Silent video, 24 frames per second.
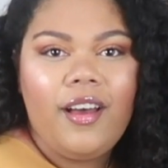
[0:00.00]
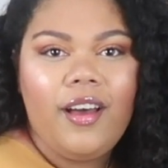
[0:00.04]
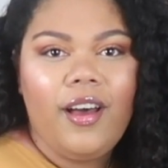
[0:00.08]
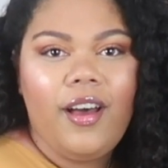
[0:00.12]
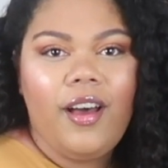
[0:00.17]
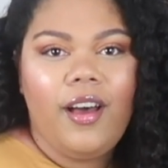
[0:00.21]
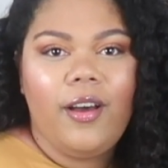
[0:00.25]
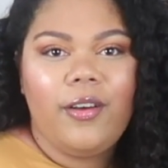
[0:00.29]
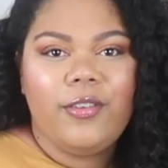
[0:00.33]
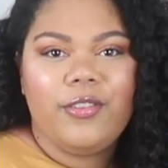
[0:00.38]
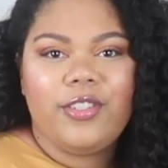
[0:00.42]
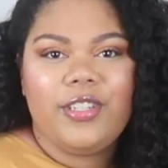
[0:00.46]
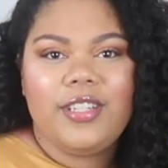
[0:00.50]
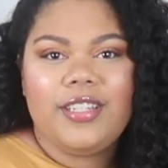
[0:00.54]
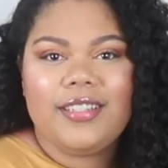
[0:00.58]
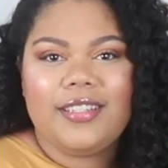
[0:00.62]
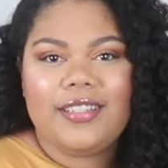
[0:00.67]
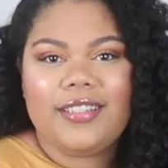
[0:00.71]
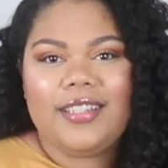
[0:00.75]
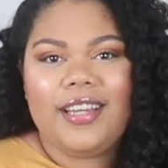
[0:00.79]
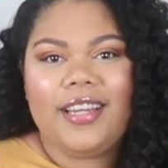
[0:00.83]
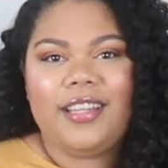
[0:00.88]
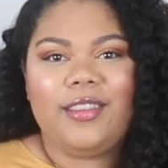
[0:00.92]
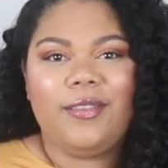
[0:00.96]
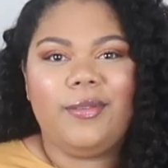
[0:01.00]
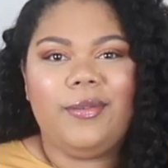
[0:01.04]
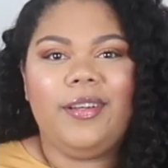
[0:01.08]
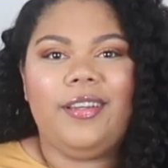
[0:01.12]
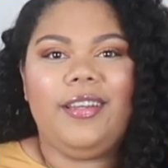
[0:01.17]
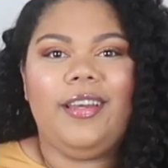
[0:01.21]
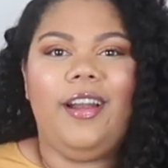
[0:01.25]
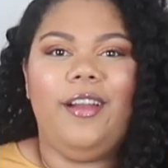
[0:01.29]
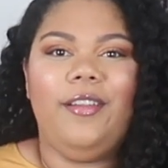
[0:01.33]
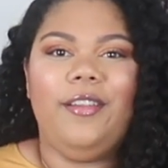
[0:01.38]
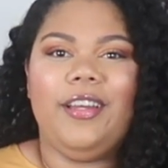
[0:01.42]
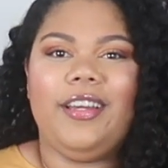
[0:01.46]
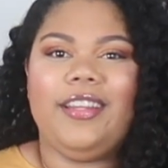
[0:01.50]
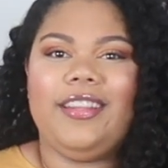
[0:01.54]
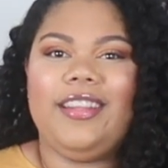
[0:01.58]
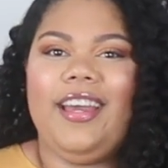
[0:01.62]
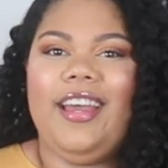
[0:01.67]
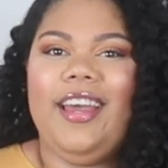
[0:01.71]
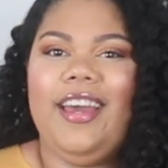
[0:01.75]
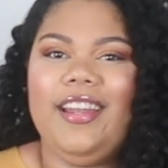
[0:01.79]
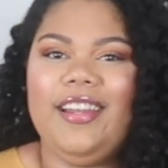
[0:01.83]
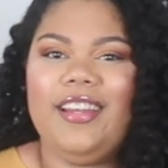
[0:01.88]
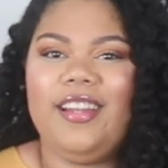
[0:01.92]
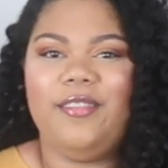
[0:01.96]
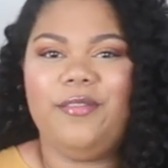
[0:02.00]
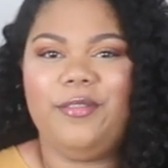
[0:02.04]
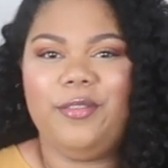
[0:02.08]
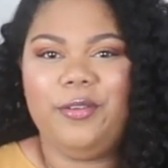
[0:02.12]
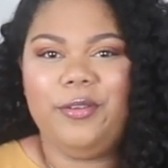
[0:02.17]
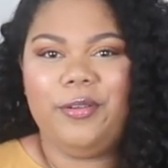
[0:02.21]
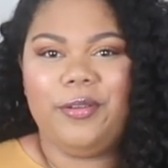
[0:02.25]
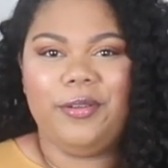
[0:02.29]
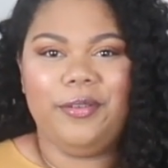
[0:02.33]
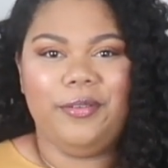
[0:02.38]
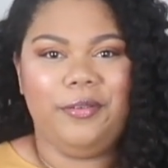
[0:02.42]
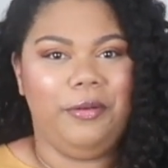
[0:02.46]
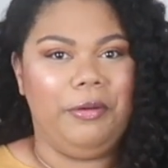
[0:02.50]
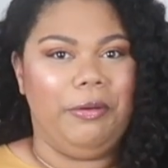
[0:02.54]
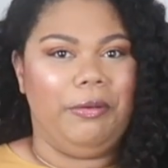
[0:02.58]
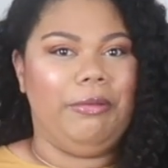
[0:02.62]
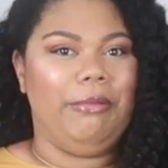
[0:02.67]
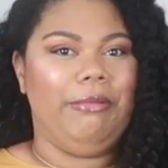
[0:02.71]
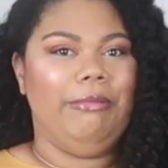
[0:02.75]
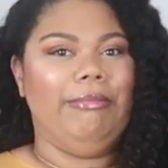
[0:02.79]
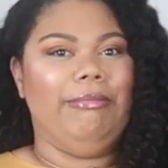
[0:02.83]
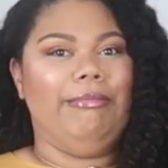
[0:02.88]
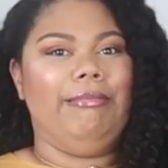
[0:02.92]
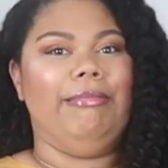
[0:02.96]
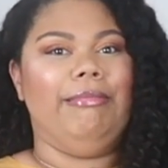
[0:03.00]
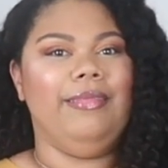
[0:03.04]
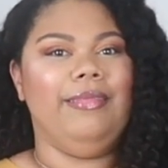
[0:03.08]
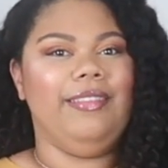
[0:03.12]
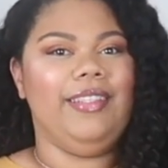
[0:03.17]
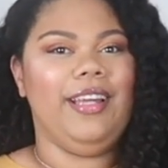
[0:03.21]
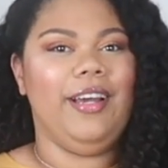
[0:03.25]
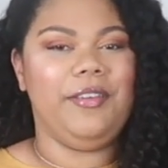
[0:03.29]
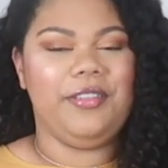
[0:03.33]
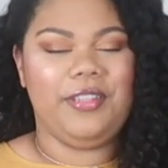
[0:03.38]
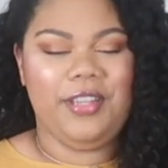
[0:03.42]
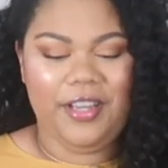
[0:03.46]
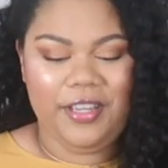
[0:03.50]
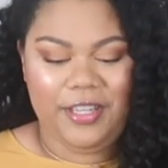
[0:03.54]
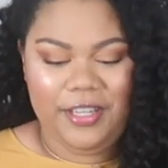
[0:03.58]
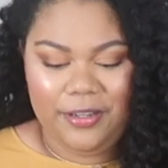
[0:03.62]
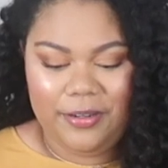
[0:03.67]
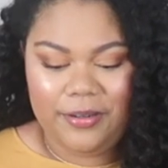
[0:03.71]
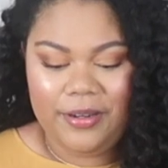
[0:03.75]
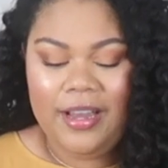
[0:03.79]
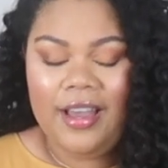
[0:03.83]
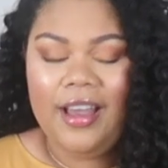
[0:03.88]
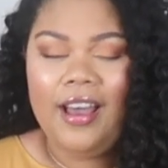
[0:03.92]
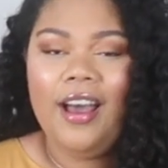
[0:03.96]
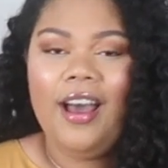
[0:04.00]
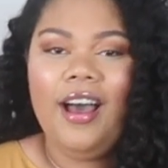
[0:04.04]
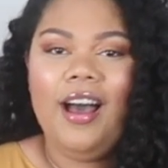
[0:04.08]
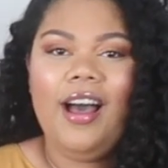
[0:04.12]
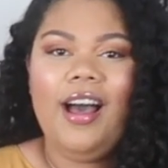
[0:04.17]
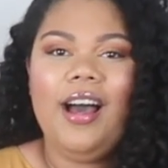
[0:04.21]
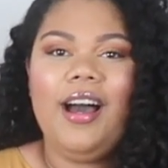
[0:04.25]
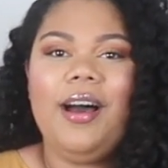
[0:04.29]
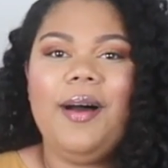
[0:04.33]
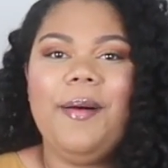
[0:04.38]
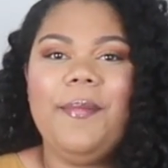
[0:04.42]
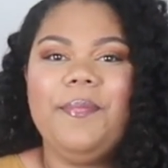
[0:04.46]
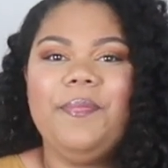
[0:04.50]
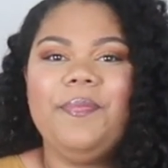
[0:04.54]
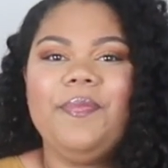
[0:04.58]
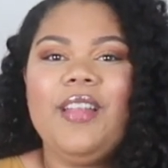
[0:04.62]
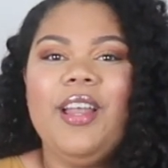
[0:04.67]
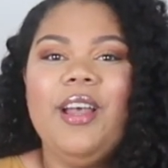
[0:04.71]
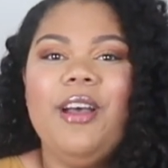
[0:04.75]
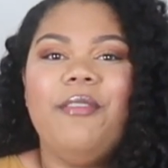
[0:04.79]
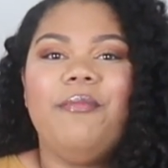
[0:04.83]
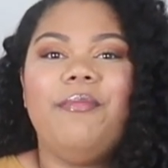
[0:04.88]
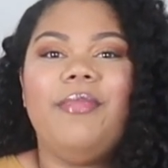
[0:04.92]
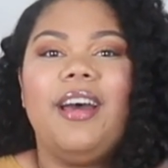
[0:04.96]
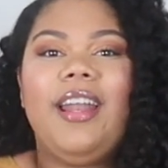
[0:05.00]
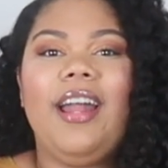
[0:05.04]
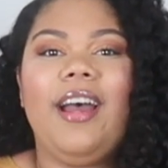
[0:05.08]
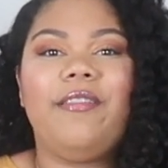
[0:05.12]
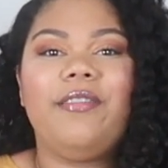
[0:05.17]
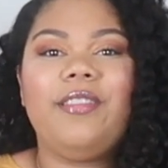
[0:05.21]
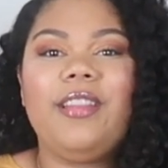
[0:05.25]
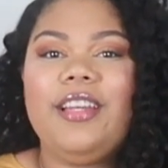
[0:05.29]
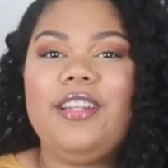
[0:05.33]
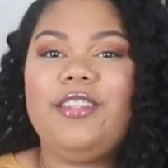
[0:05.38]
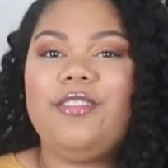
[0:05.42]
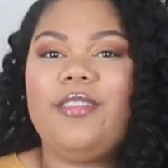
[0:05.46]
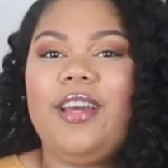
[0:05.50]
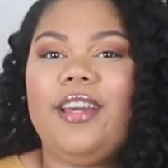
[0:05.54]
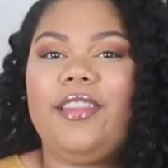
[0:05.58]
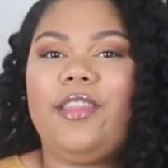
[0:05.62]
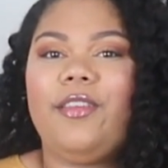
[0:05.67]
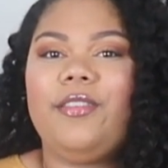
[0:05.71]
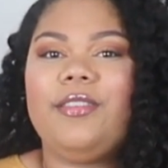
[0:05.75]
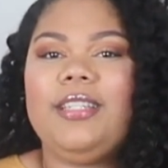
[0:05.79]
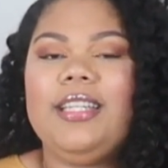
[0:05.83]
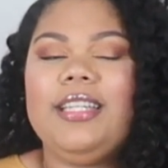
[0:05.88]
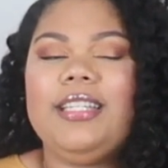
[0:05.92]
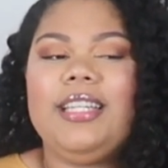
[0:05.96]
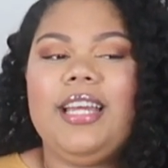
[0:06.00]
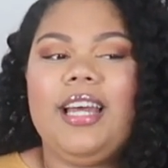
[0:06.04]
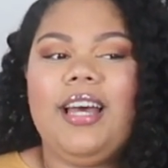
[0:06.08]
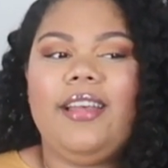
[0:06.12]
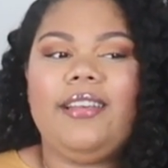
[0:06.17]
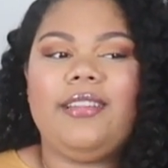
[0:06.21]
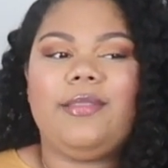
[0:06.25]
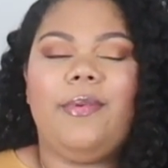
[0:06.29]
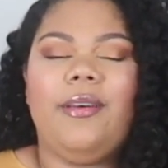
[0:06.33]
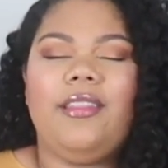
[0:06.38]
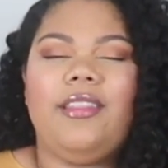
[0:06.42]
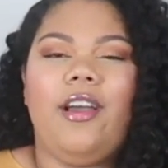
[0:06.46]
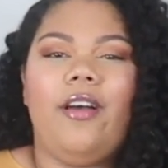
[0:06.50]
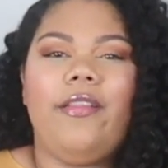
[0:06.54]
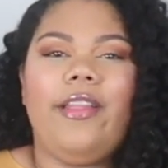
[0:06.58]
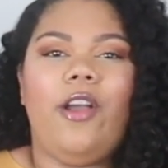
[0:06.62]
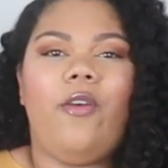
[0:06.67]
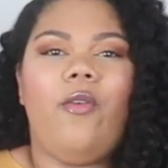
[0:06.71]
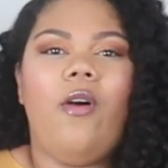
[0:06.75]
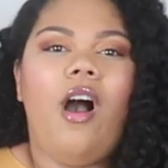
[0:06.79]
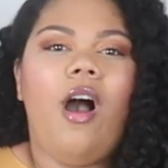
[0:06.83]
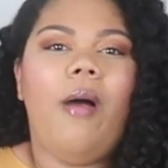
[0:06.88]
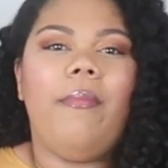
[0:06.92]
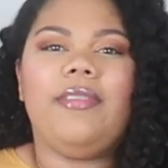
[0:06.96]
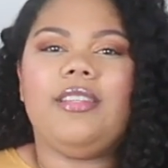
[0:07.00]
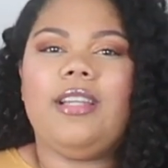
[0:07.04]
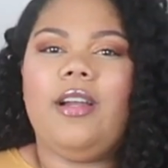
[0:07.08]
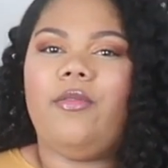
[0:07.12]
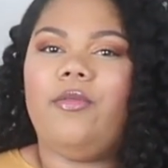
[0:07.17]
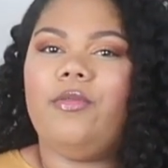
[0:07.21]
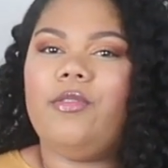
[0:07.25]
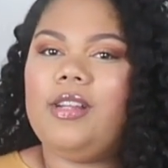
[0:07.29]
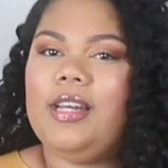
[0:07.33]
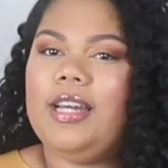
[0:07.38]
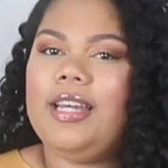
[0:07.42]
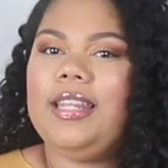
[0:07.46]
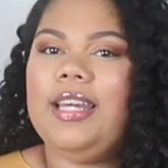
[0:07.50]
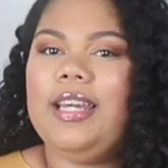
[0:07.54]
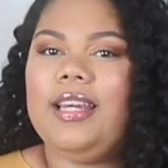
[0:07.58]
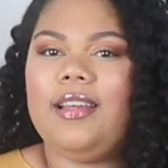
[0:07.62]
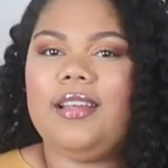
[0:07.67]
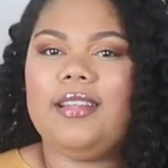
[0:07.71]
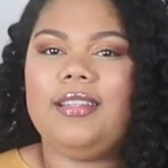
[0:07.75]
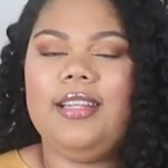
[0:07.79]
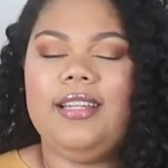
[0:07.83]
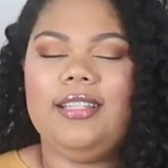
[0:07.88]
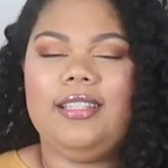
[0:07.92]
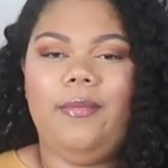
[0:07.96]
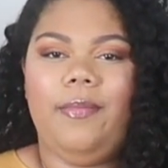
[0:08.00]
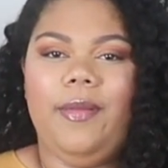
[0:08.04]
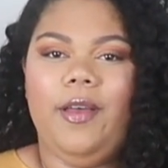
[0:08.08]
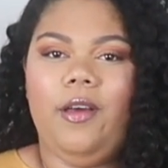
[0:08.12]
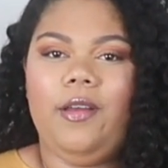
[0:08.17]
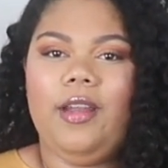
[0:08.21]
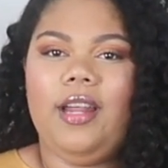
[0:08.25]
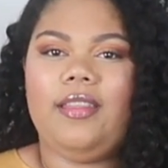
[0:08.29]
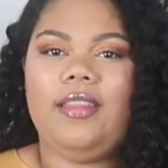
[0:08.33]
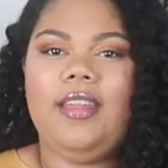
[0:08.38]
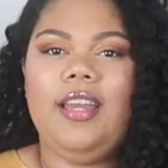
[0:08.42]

Oh, Jesus, take the wheel. Y'all don't look at that. I'm not, oh, that was not cute. But I really do like those details, but the only qualm is I really think this needs a belt. I